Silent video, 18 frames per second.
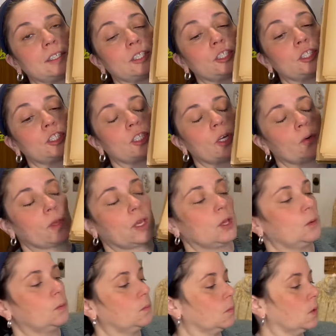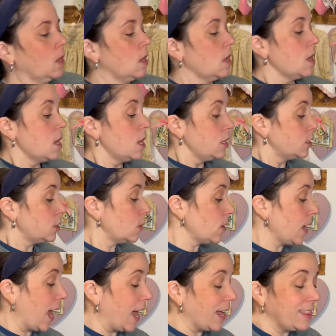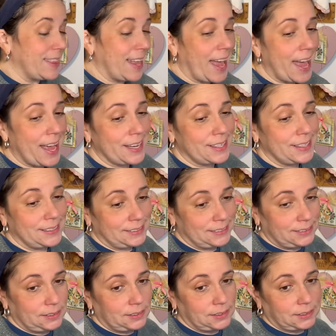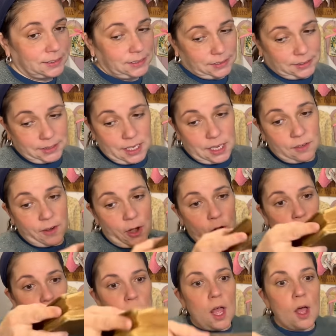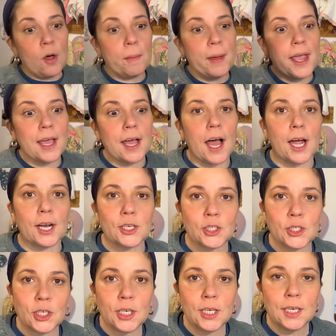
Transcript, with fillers: So cute. So yeah, that is very cool. Oh my gosh.